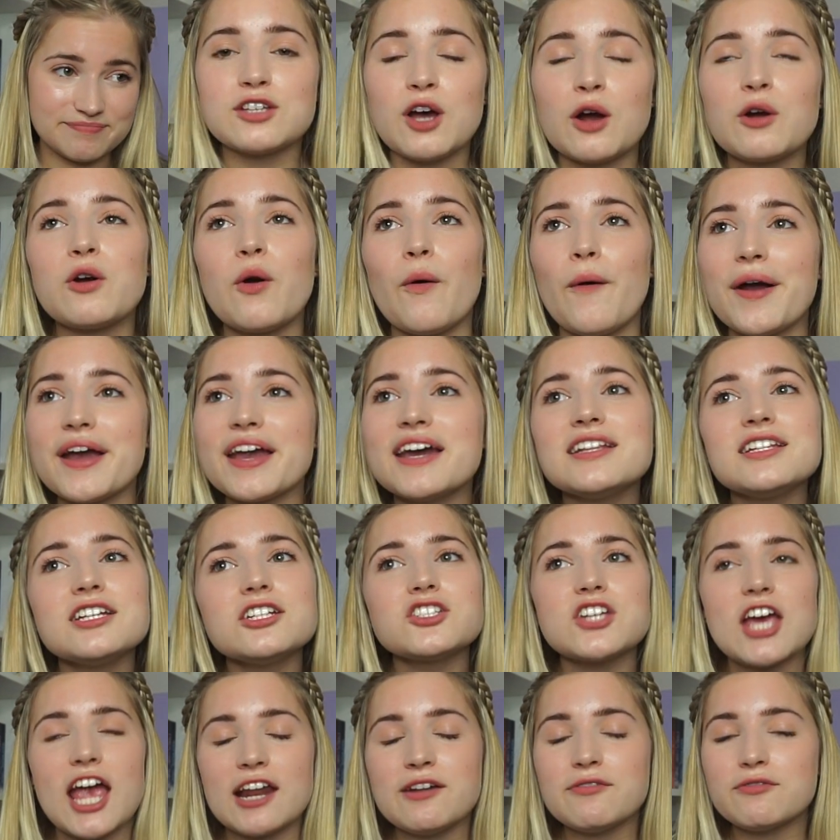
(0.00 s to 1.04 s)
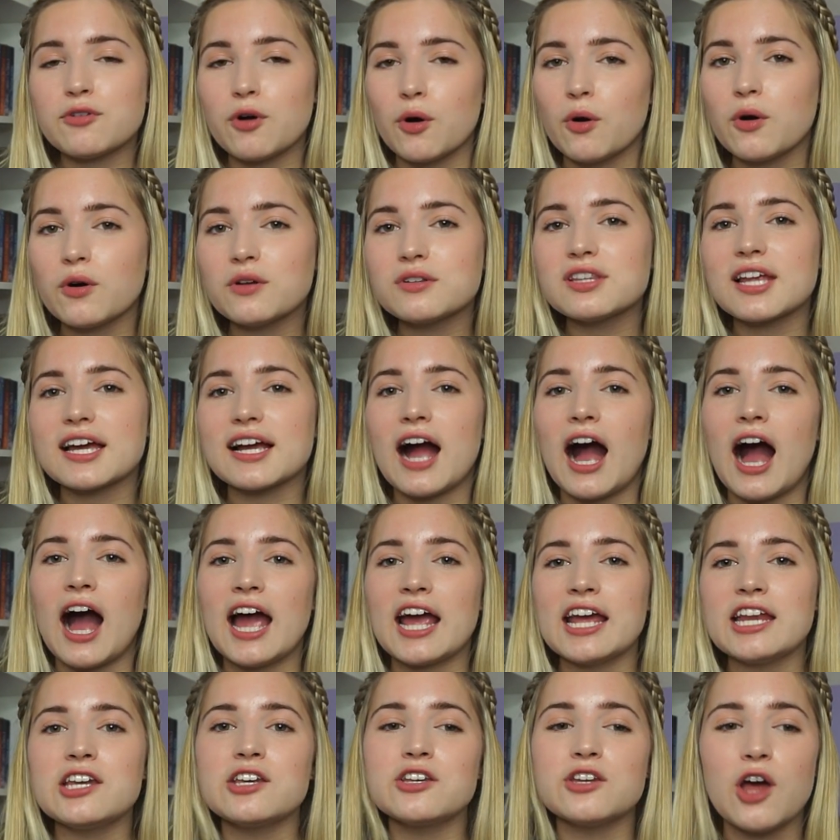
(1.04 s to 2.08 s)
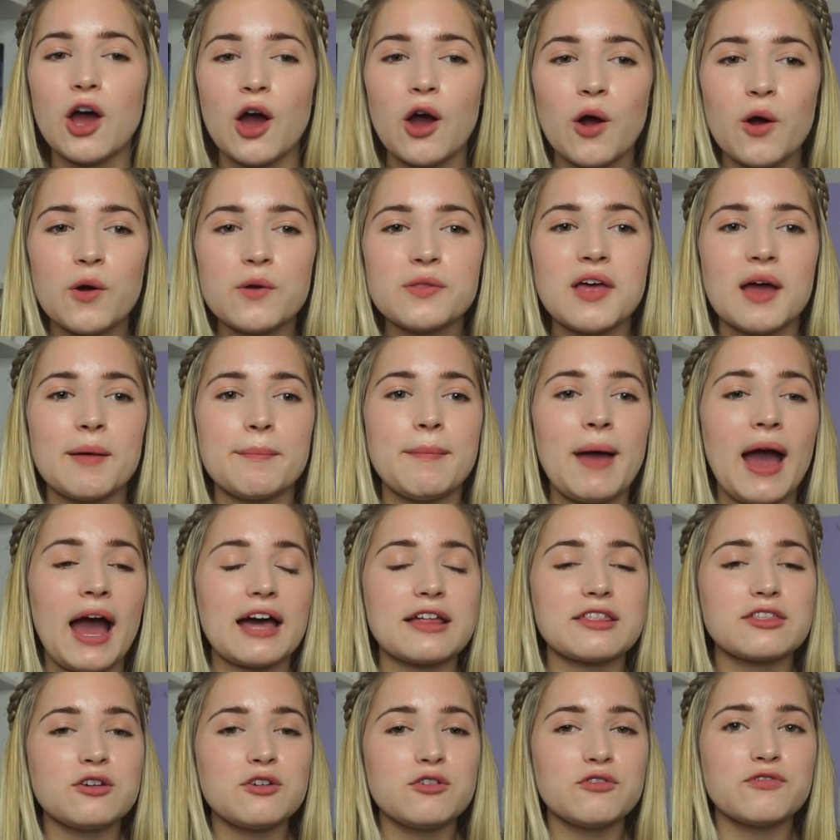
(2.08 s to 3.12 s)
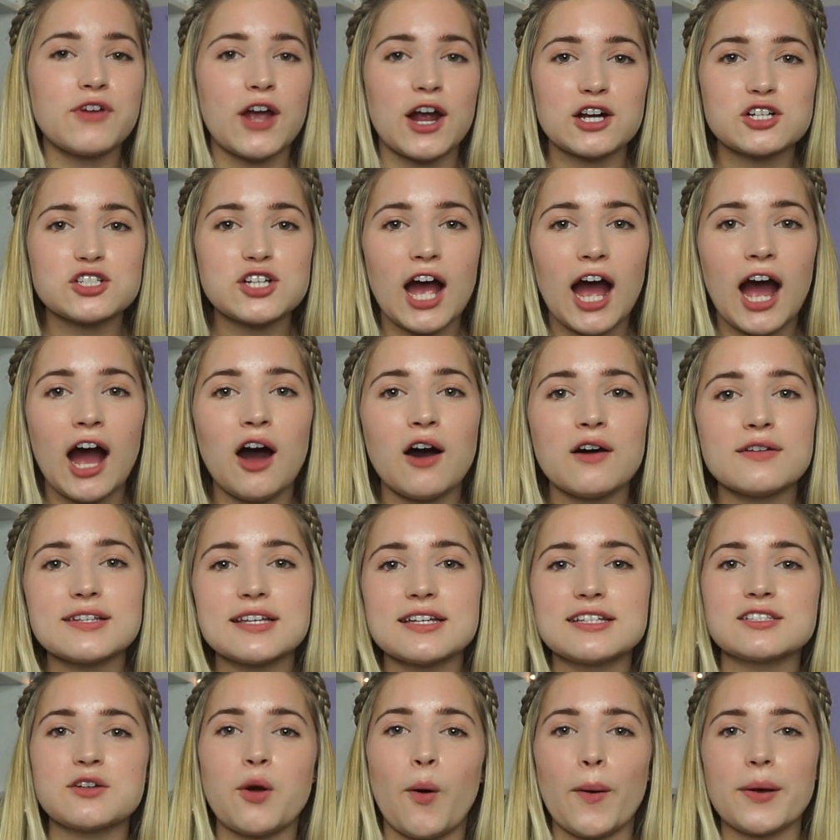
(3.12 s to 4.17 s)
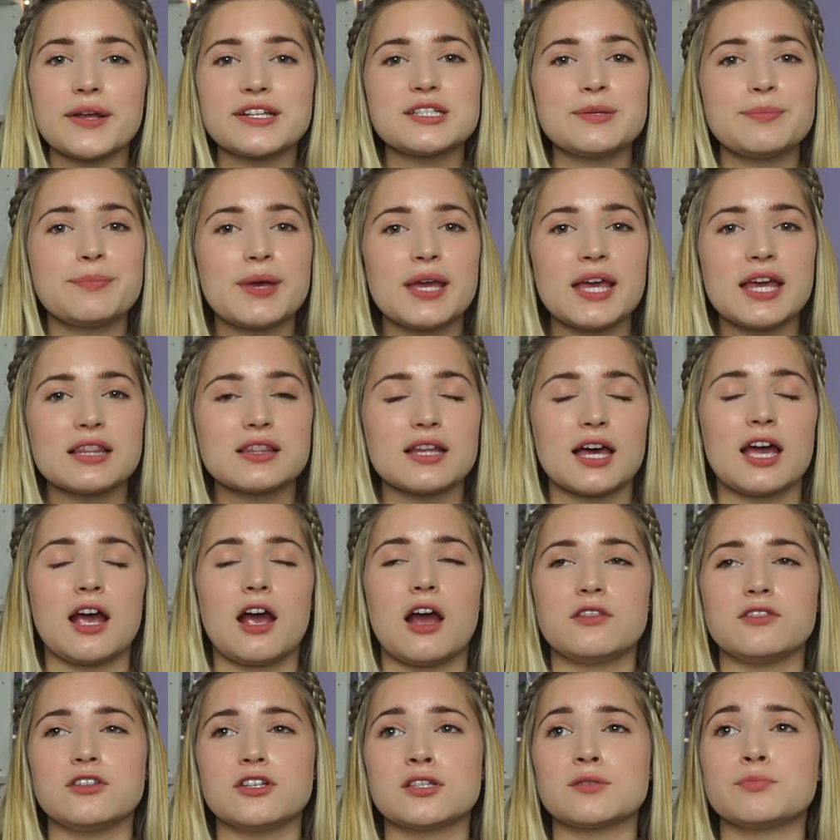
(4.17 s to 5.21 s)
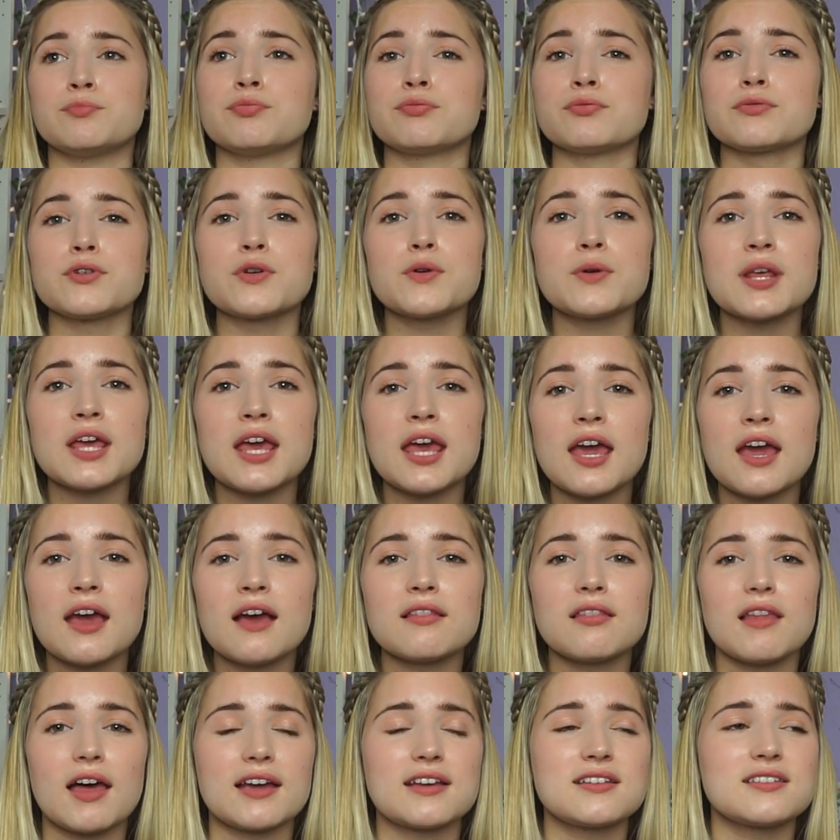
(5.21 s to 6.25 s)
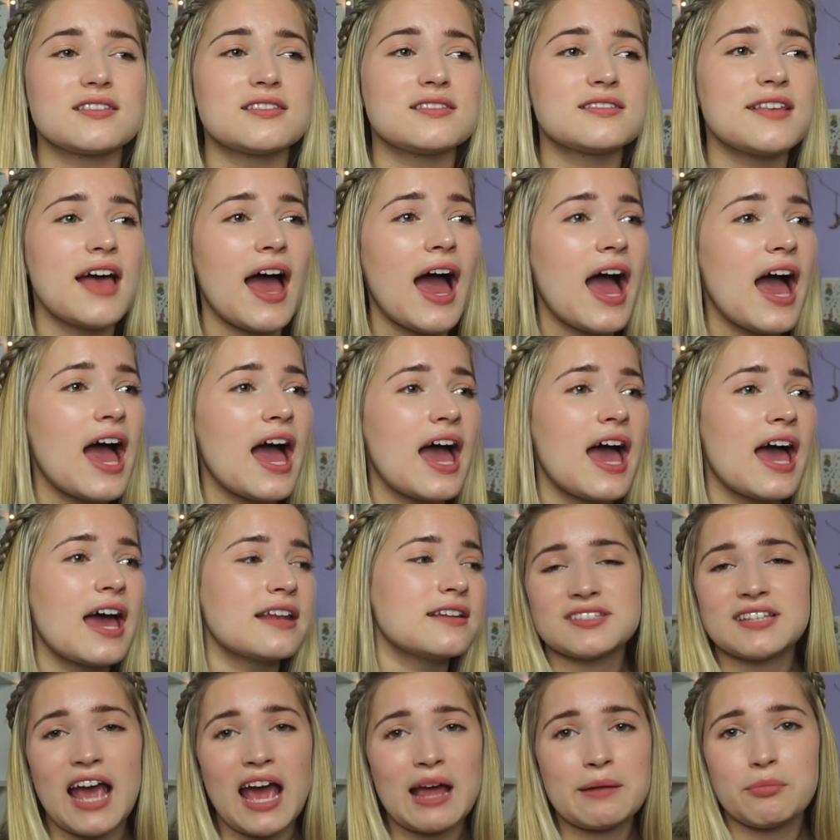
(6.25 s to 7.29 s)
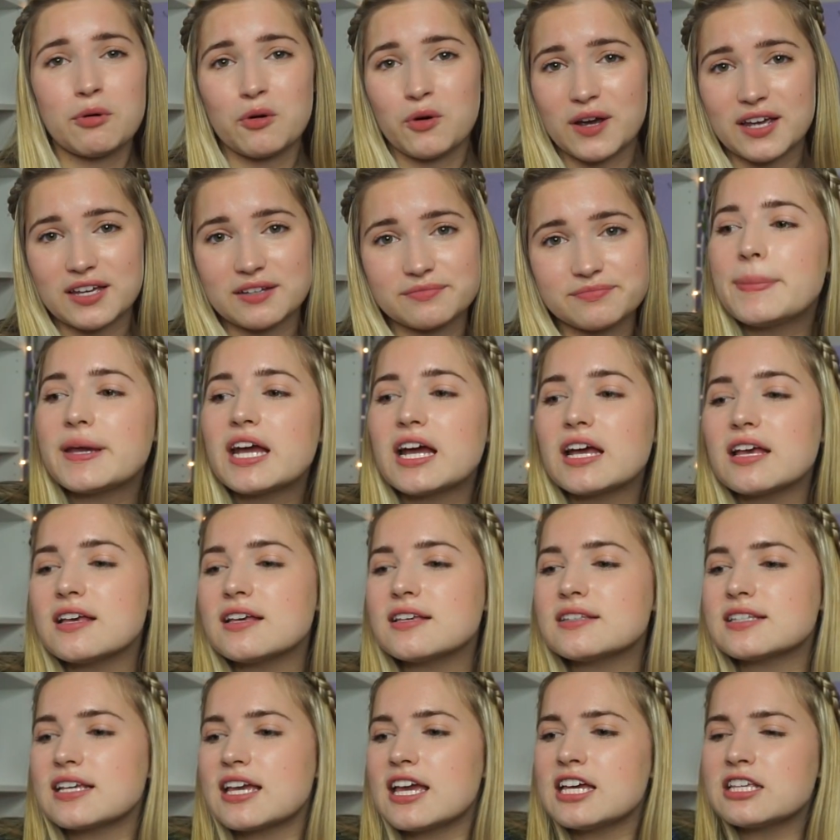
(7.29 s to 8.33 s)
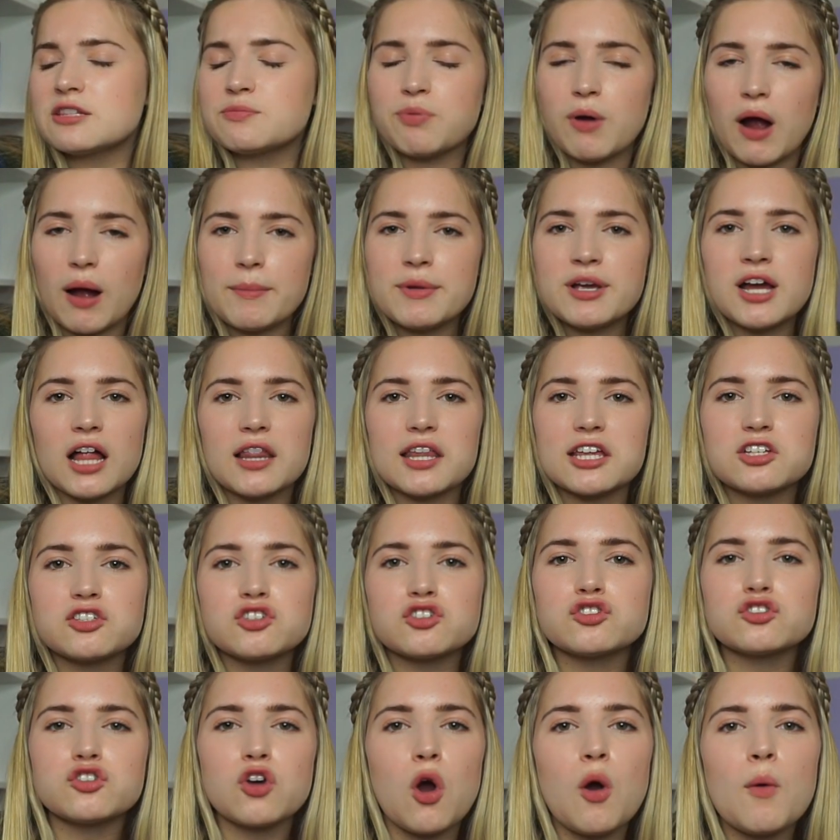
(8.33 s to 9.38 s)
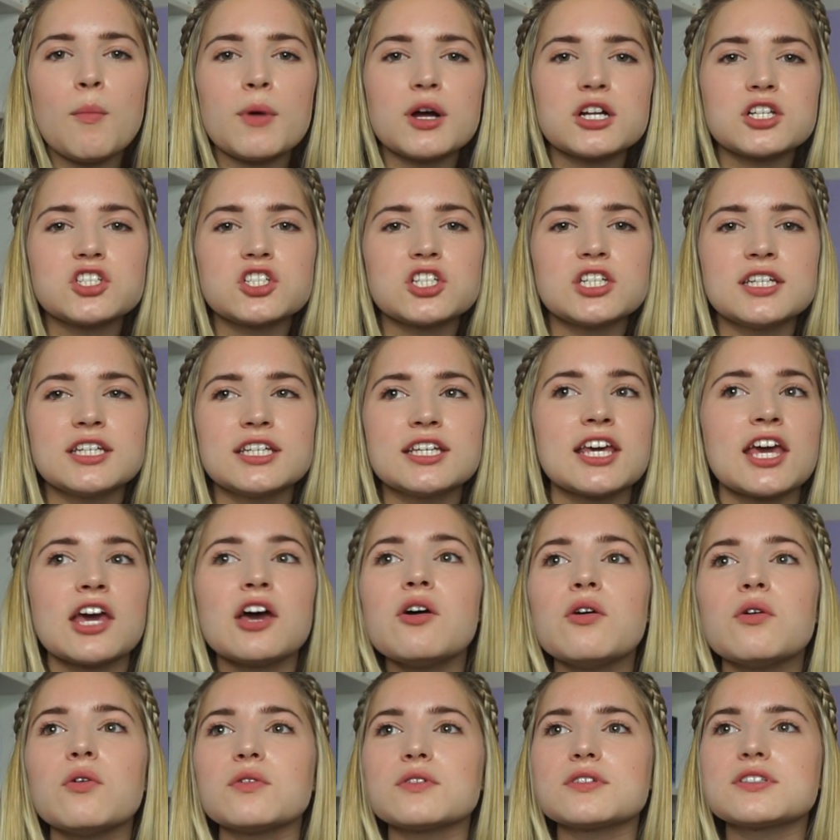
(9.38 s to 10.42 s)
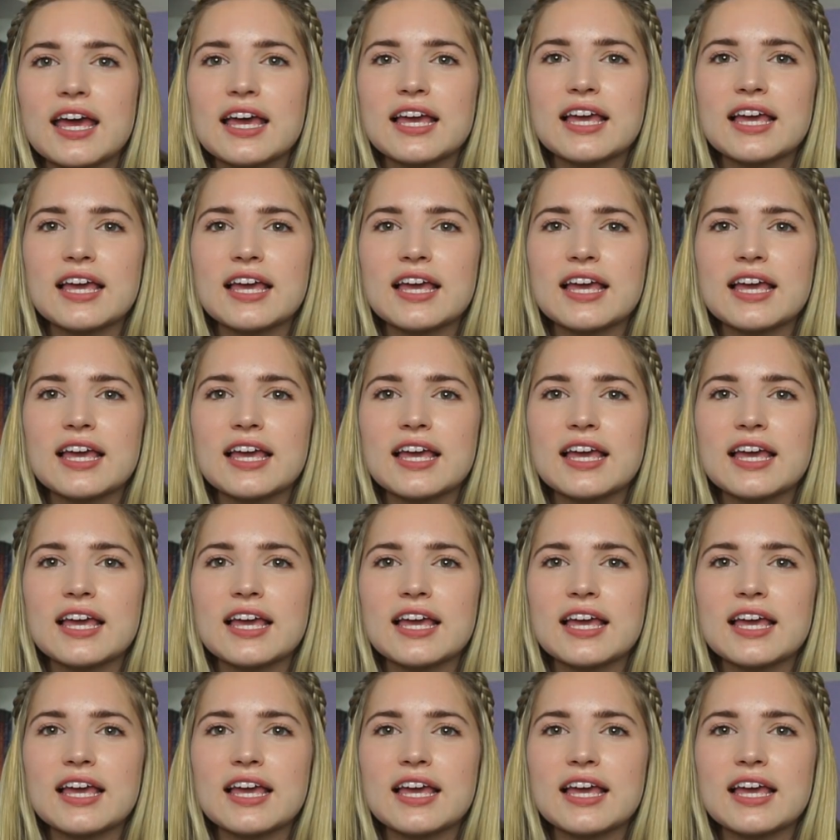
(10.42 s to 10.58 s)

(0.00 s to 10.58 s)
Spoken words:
So going into Chain of Gold, like I know that Matthew Fairchild is going to be like this brooding, like sad boy, because he's probably got like so much guilt.